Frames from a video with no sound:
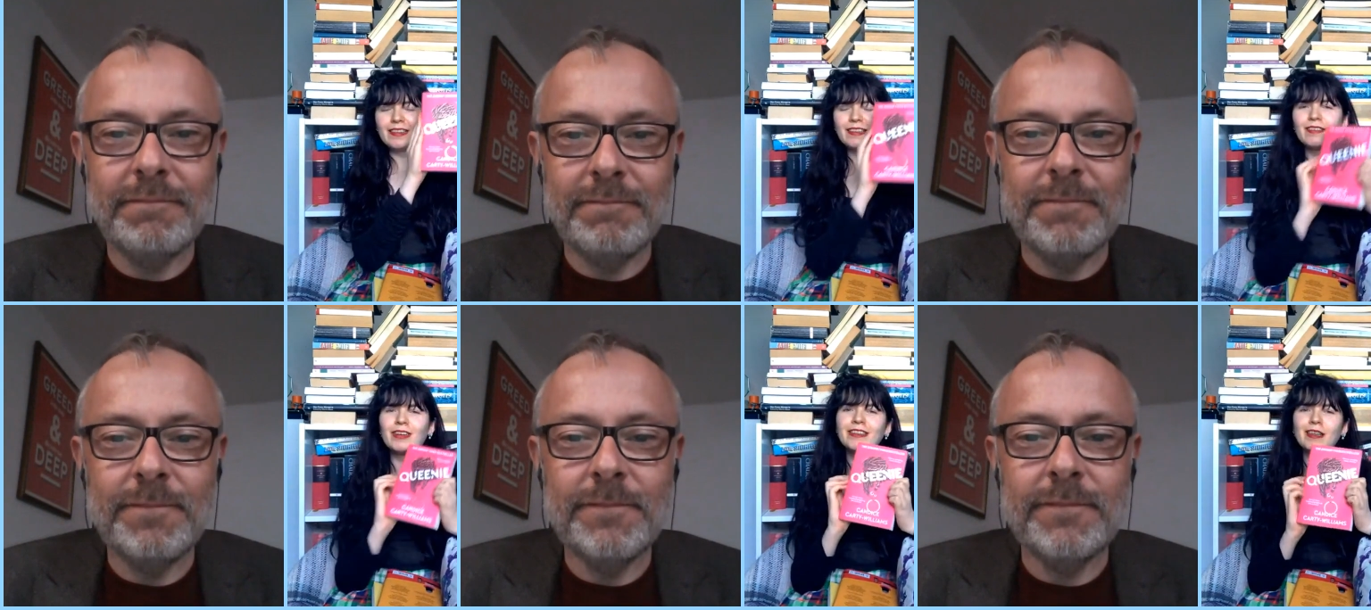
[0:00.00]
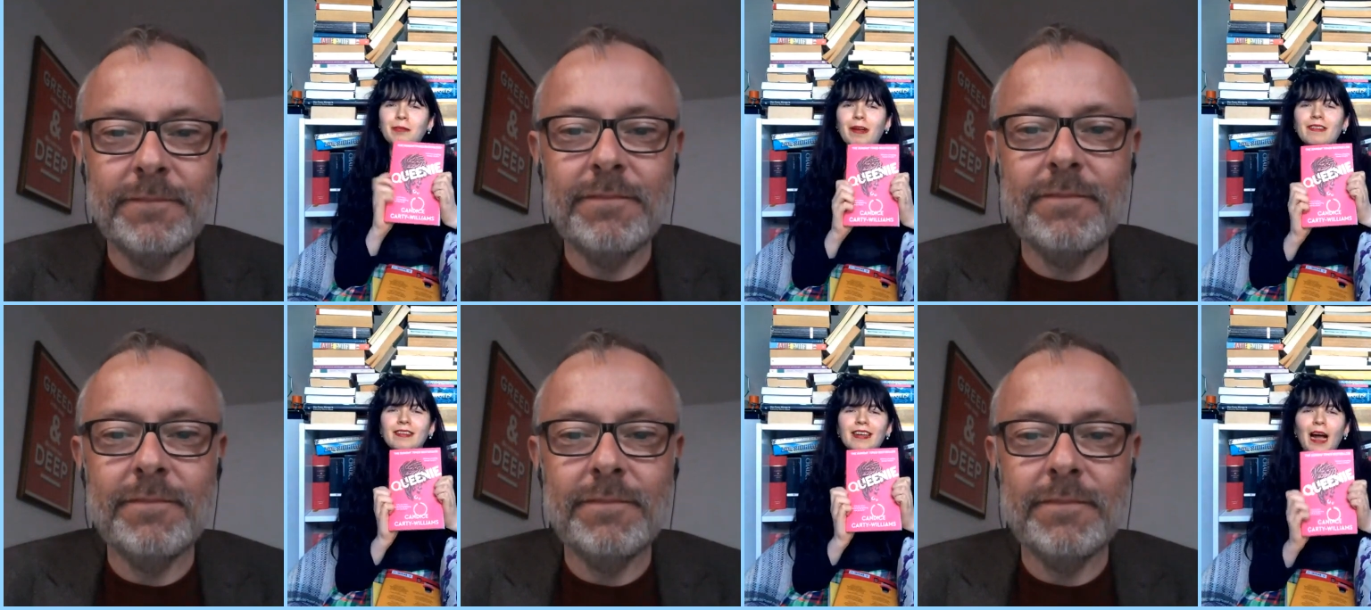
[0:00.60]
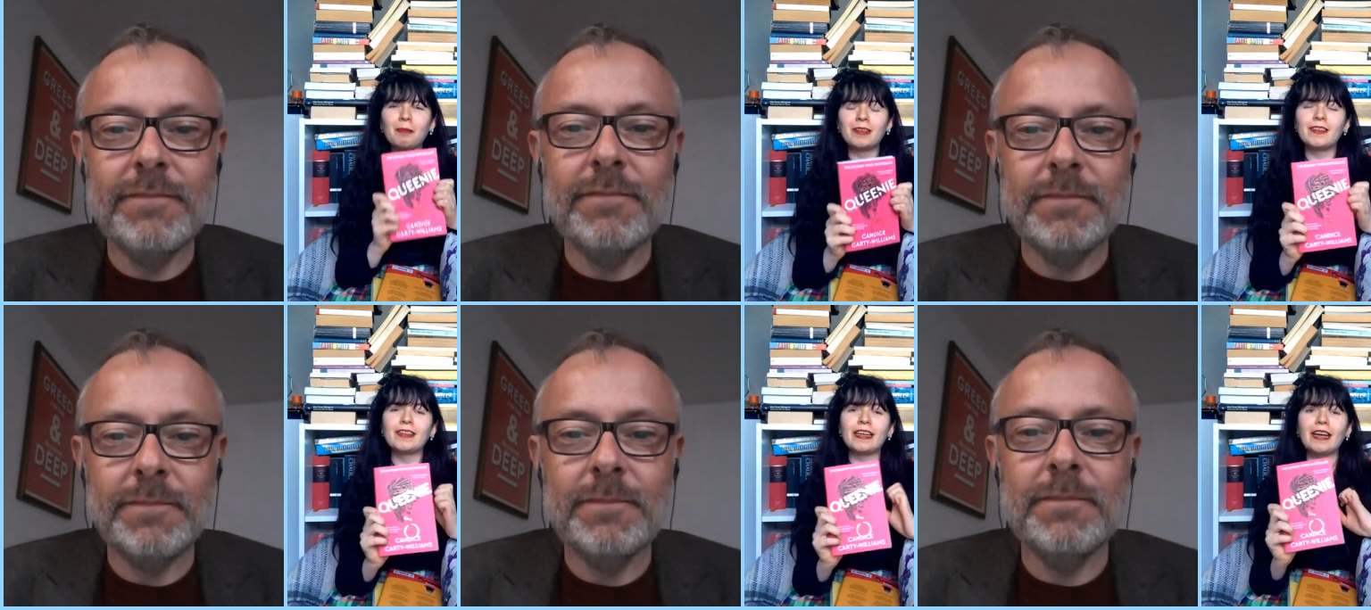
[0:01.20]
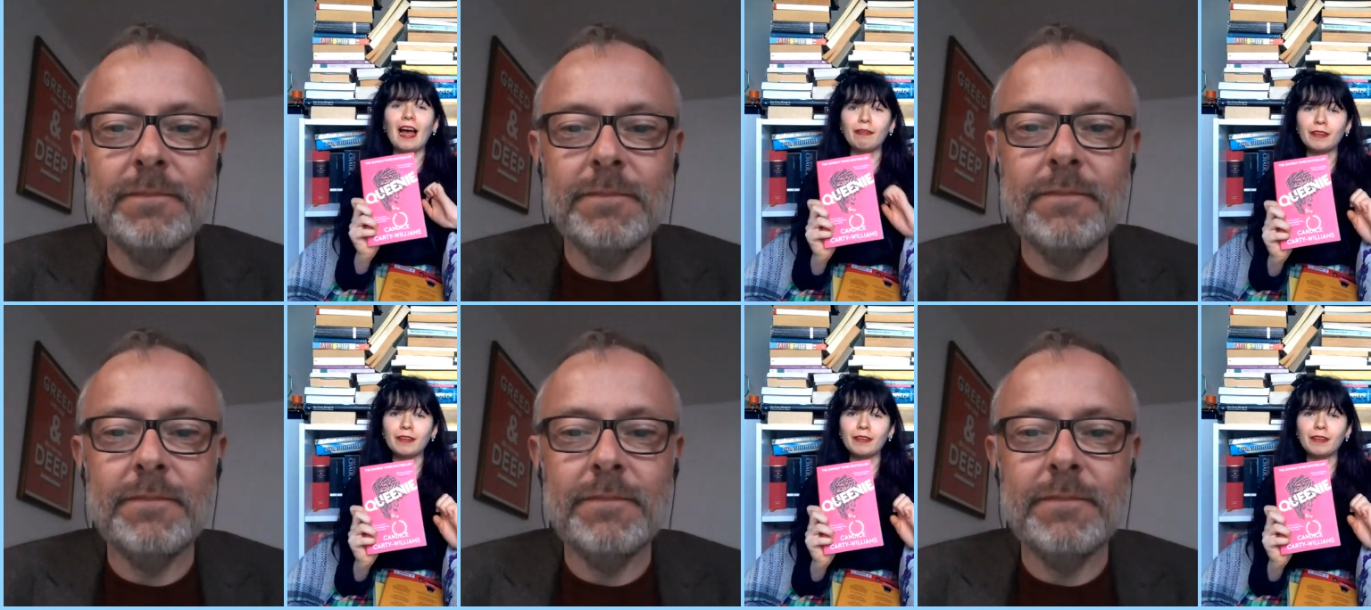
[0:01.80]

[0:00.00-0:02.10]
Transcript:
Speaker 1: think this is one of these books that absolutely